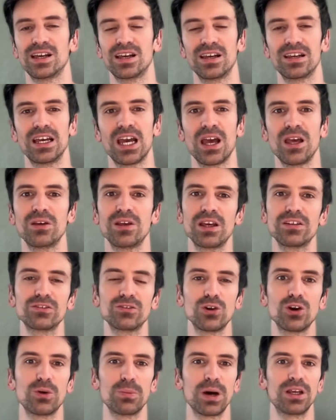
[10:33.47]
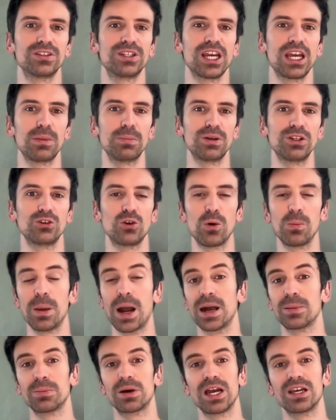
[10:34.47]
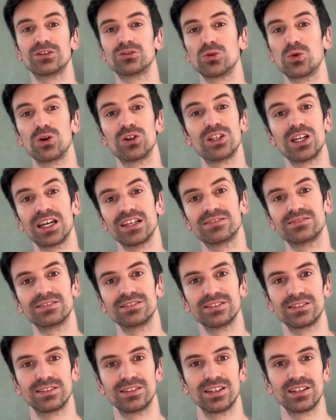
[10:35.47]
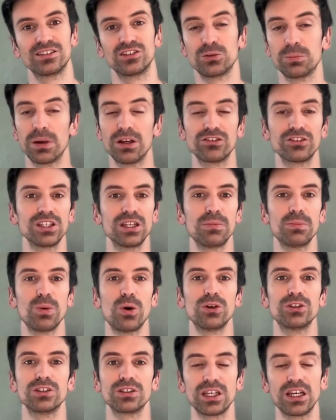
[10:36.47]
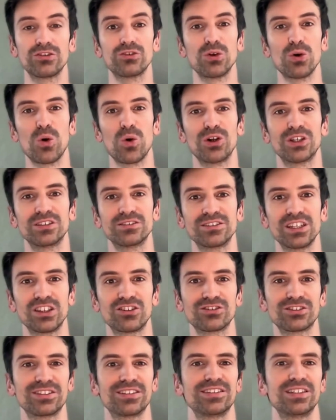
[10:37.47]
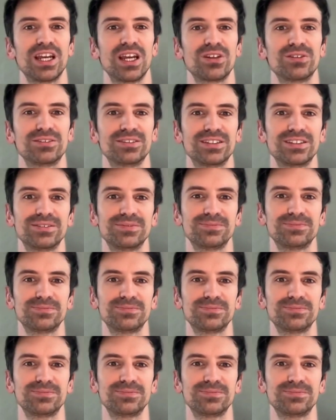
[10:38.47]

Now, let's talk about keeping your pipelines organized, especially important as your organization scales.